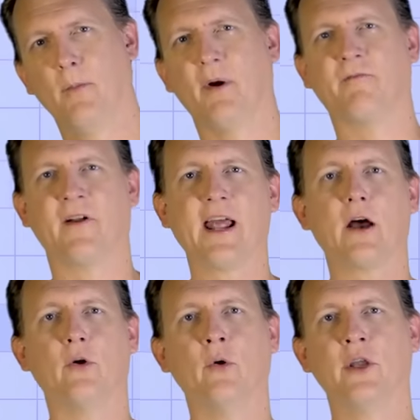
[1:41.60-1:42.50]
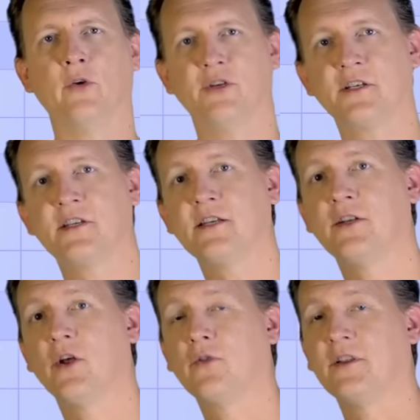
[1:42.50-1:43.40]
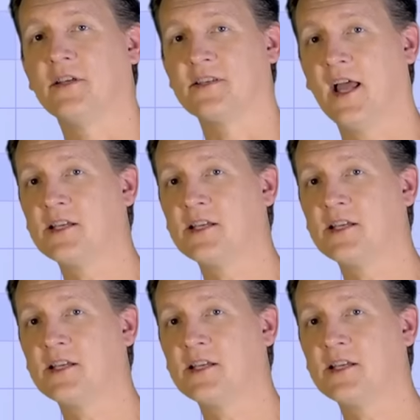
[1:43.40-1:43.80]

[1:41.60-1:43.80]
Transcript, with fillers: But for now, you just need to know that this